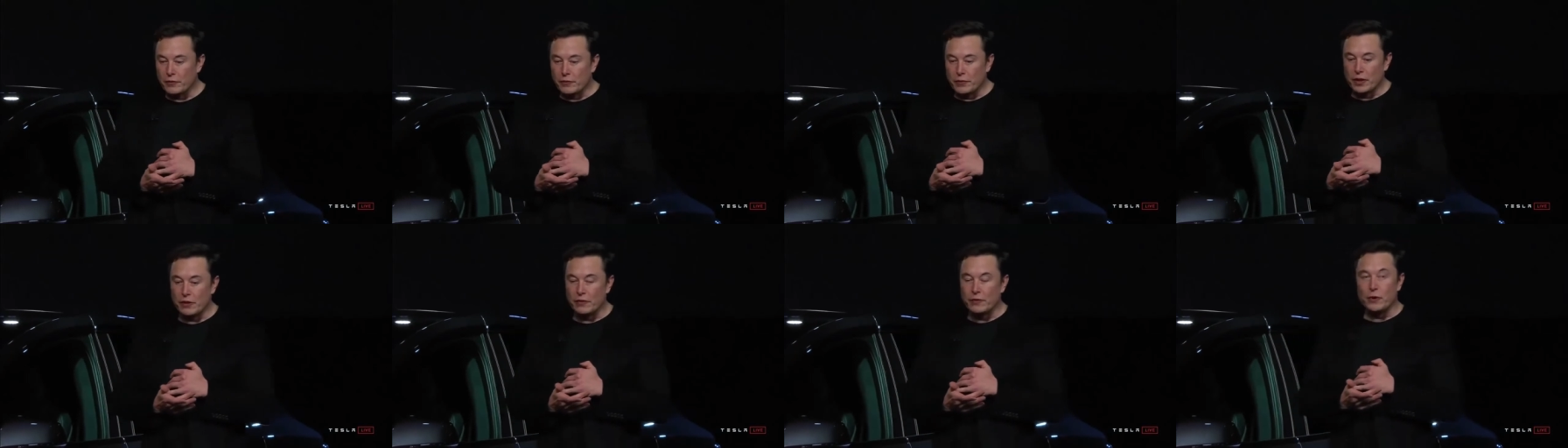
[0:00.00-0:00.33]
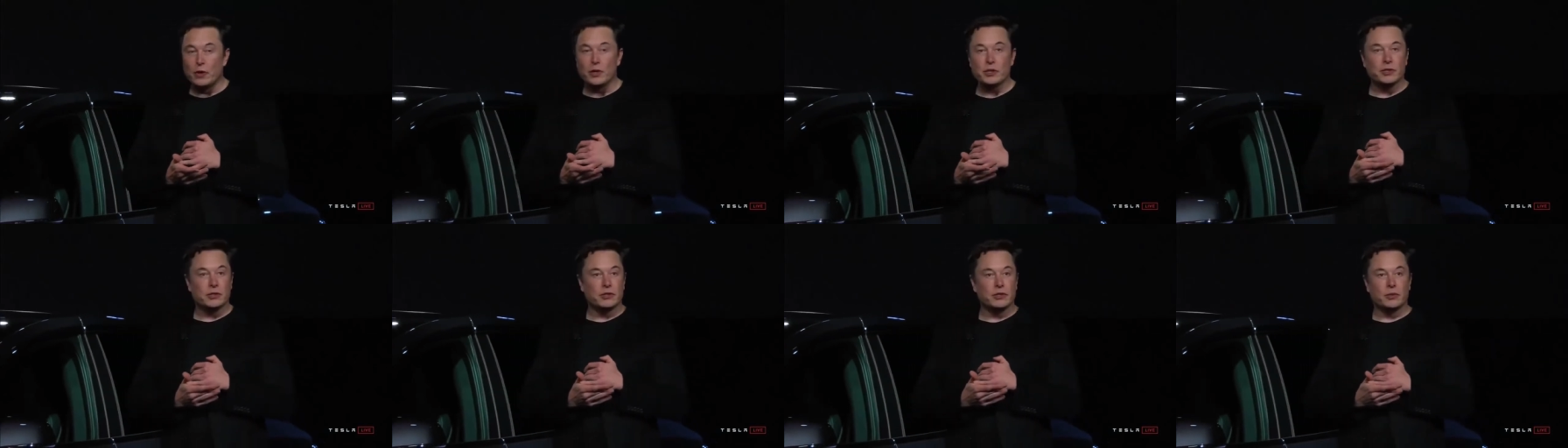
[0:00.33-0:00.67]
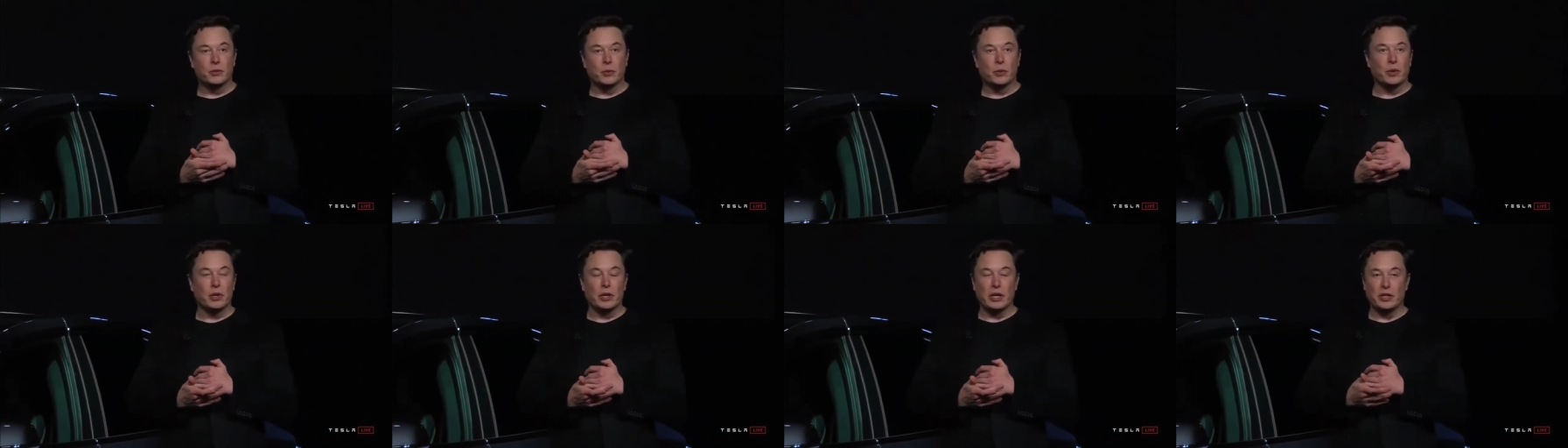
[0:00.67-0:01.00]
the, the
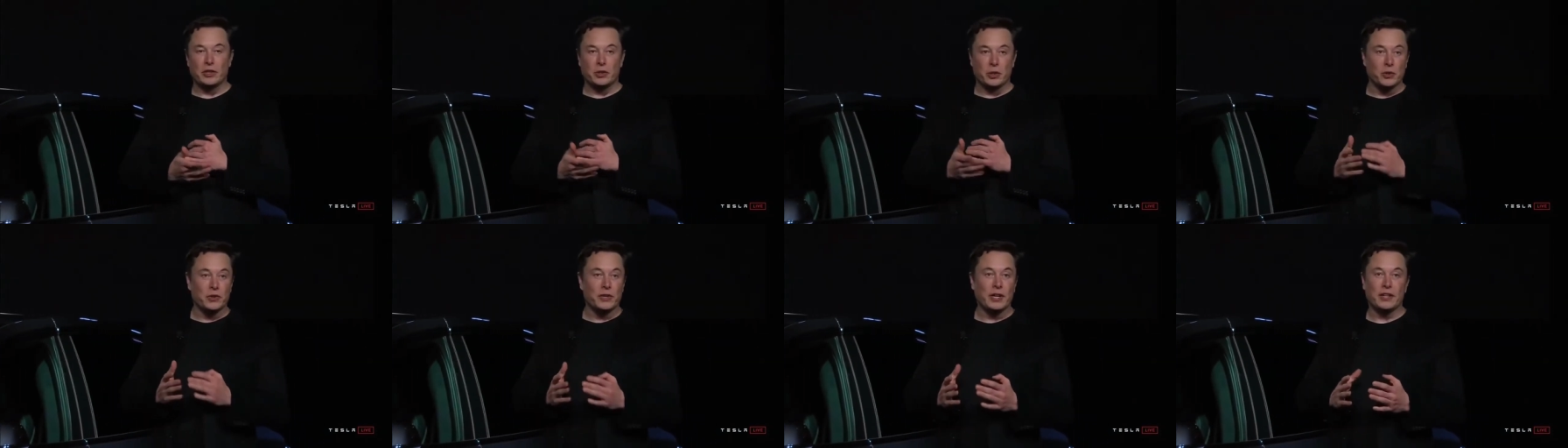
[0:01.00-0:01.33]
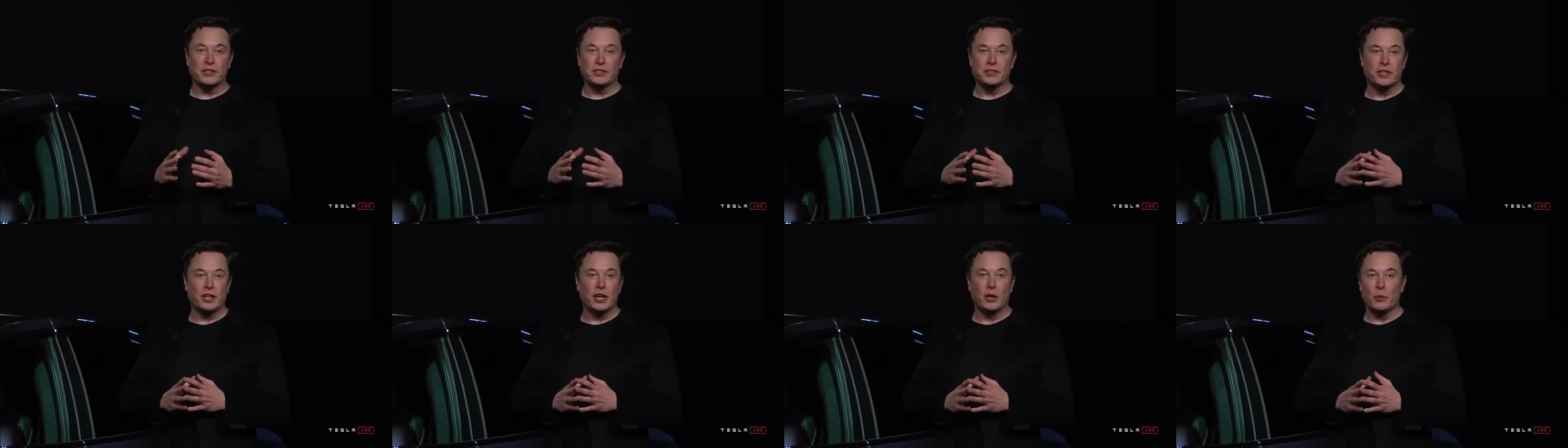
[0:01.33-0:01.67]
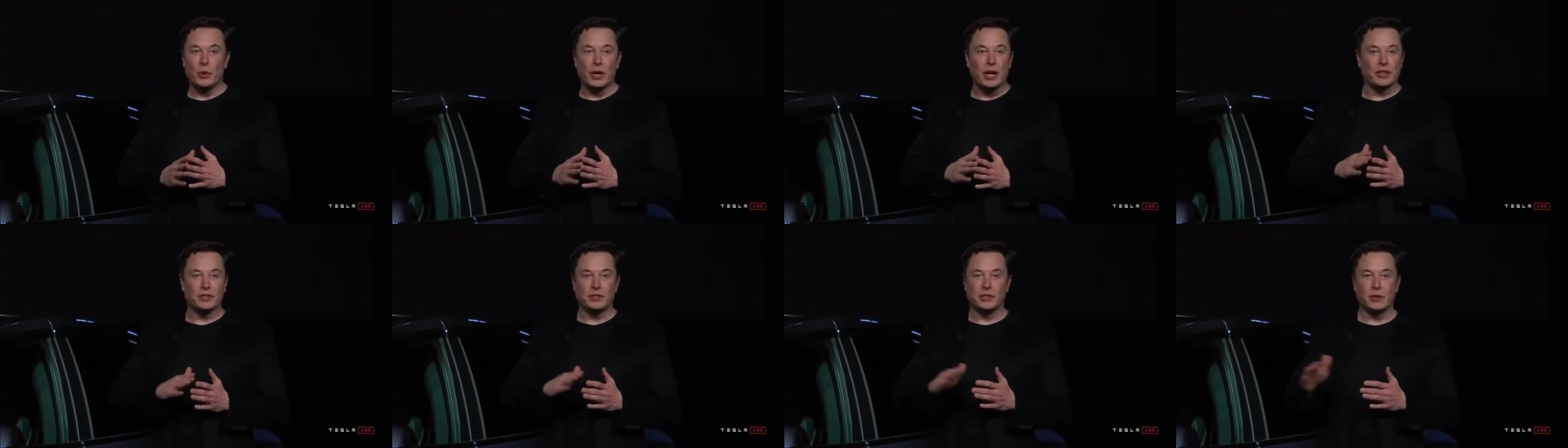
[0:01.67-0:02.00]
first, in two thousand ten,
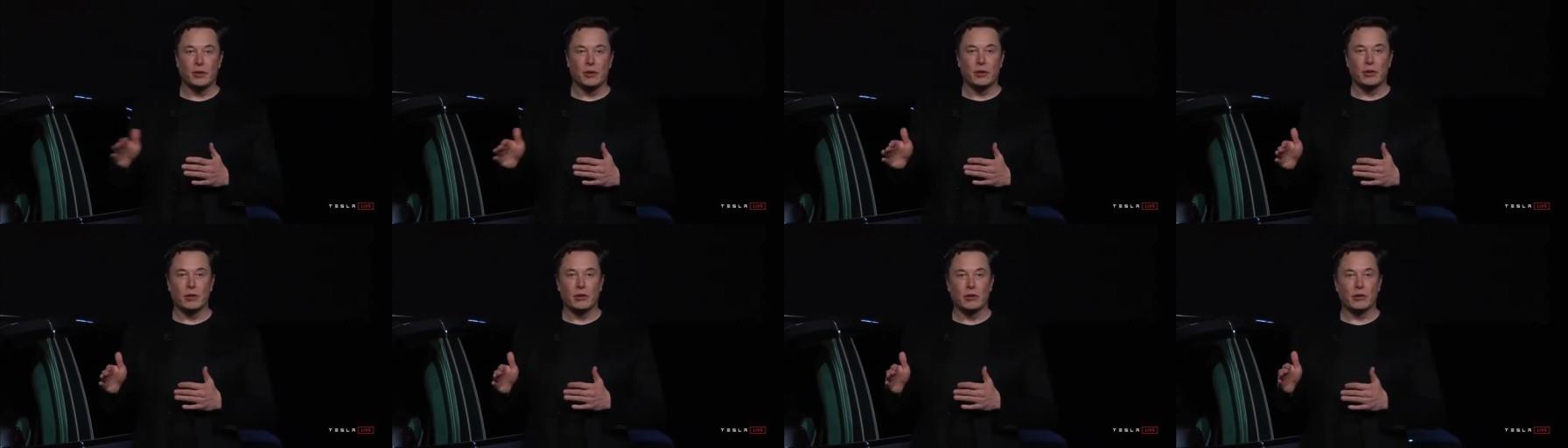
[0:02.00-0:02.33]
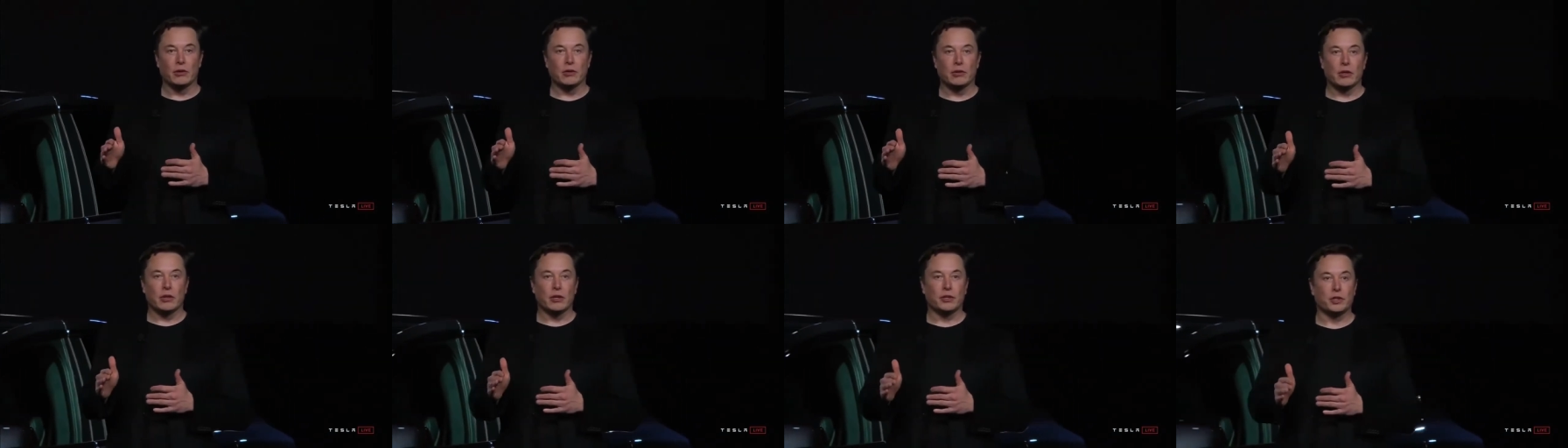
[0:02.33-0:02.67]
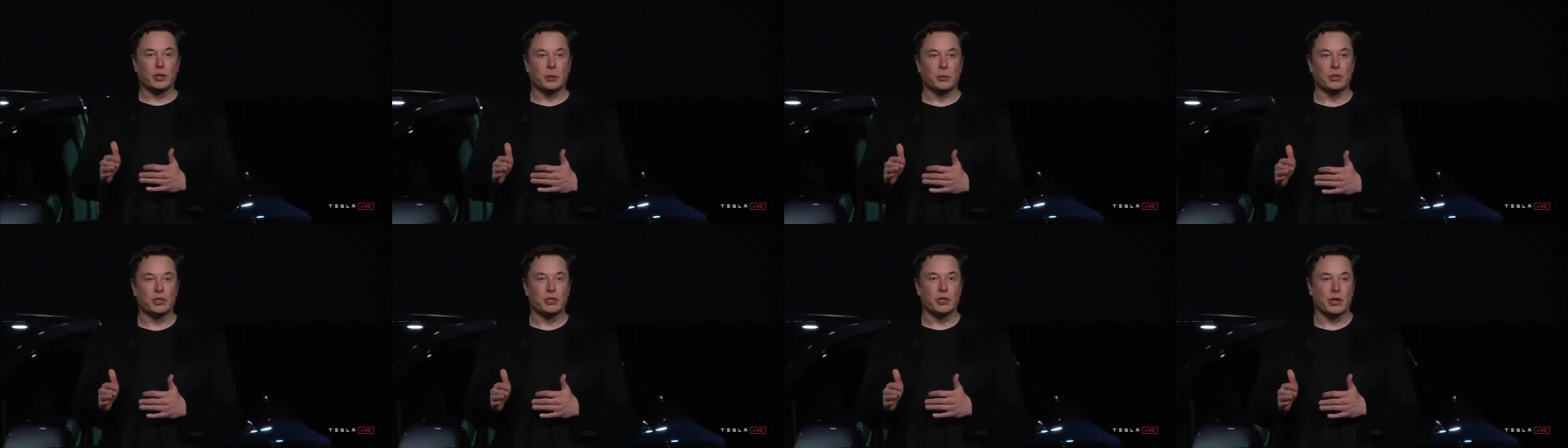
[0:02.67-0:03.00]
we had zero
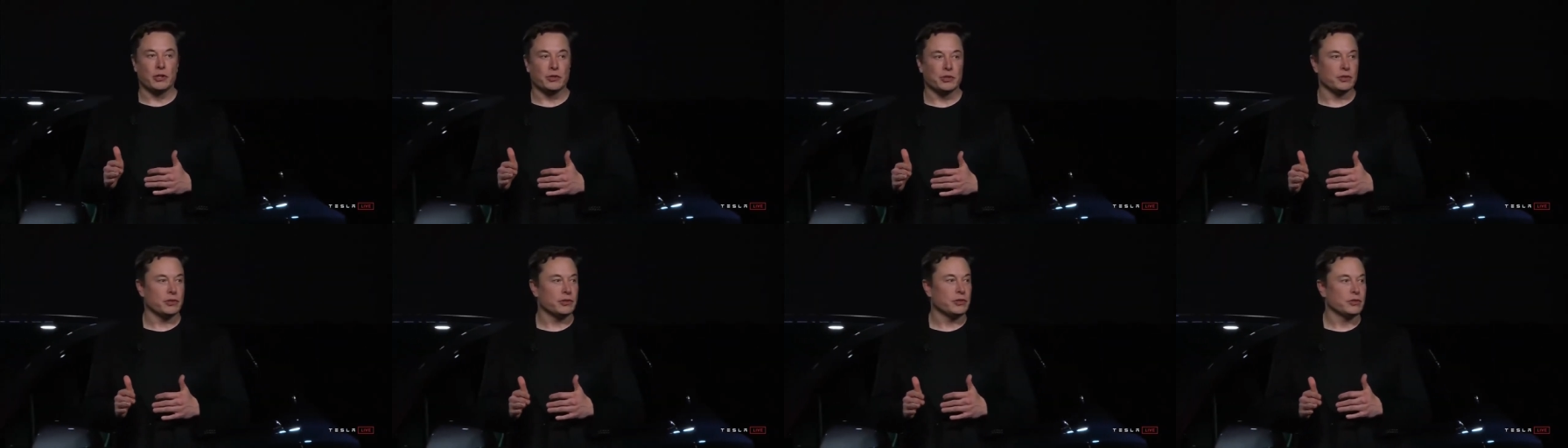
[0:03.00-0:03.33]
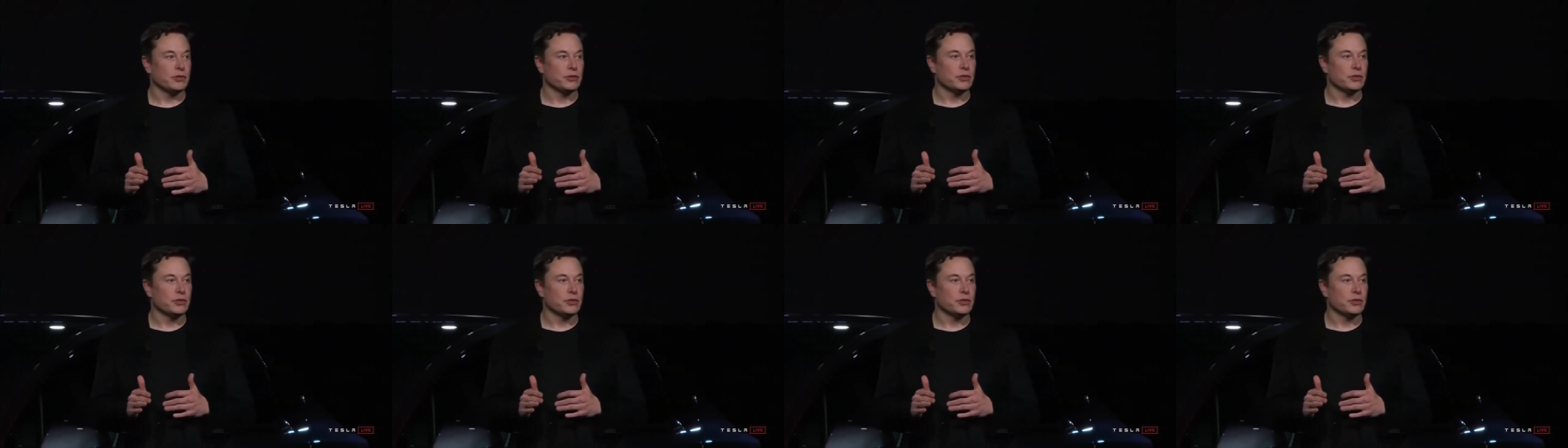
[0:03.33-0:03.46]
superchargers.